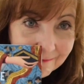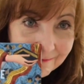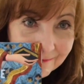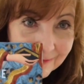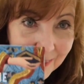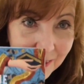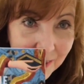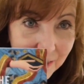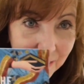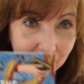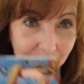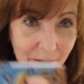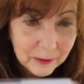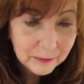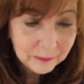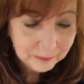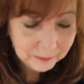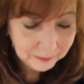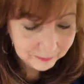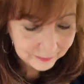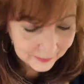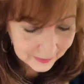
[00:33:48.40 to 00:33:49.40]
So,
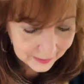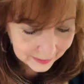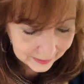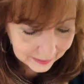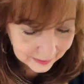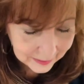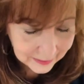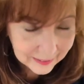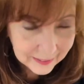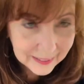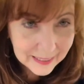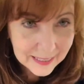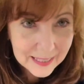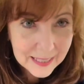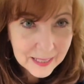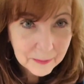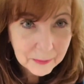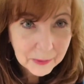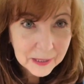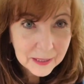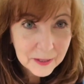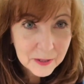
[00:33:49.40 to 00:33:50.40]
this I'm
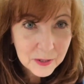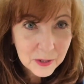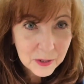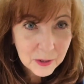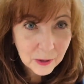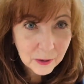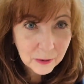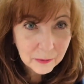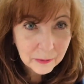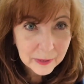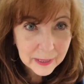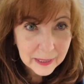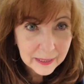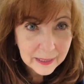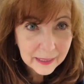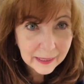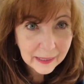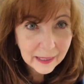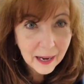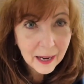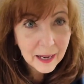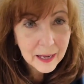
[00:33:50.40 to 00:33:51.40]
going to start reading.
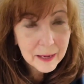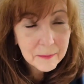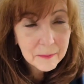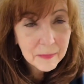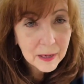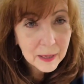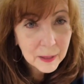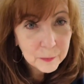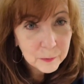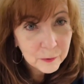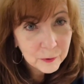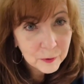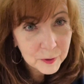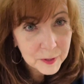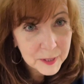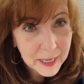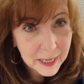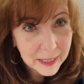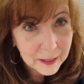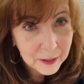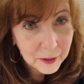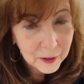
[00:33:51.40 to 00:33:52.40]
I'm up for
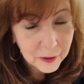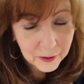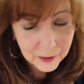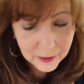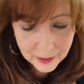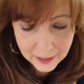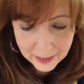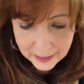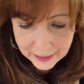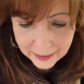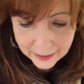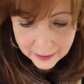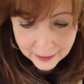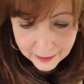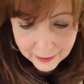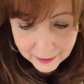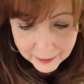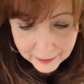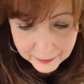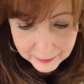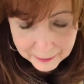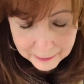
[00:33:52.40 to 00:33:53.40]
tenure,
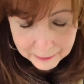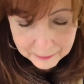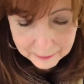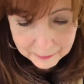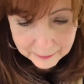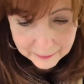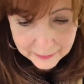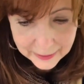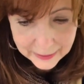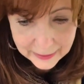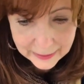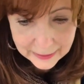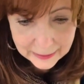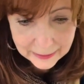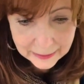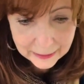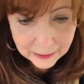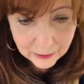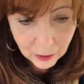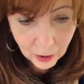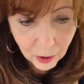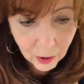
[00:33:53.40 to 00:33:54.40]
um,
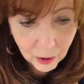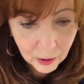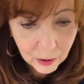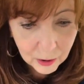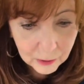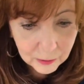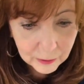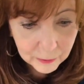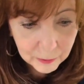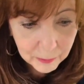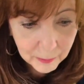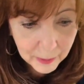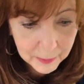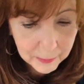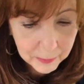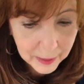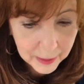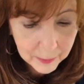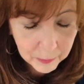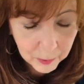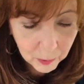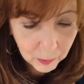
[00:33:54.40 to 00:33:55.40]
and all of my
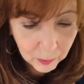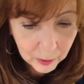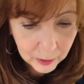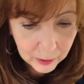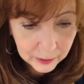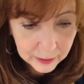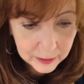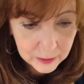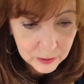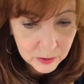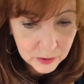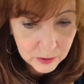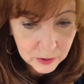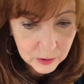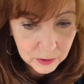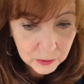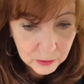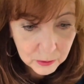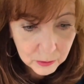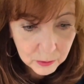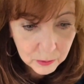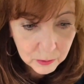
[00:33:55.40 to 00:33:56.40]
paperwork is
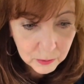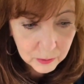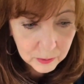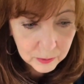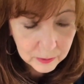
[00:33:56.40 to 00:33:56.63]
due